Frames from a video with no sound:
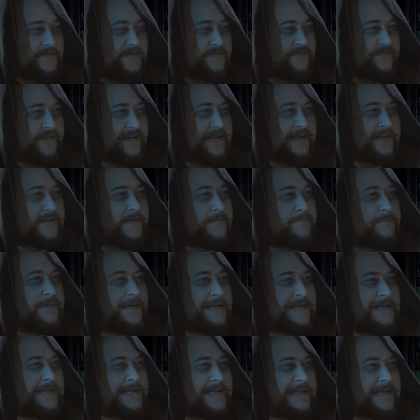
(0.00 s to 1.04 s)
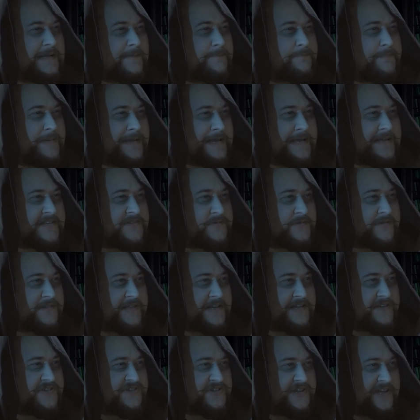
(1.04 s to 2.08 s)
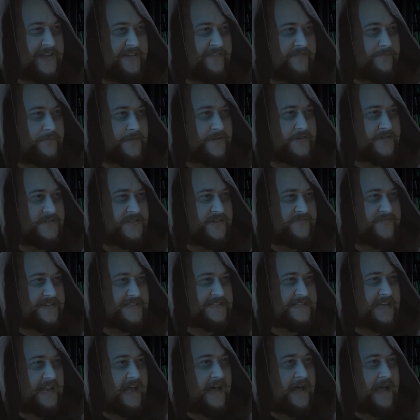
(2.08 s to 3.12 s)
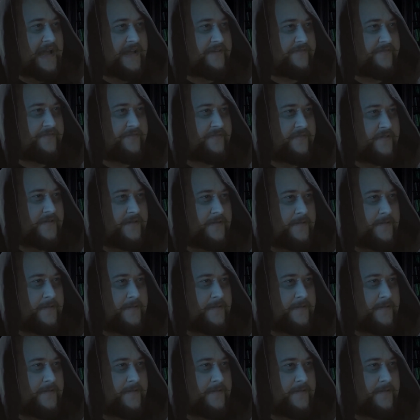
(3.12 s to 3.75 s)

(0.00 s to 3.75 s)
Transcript: feeling completely at peace with the achievements of his life.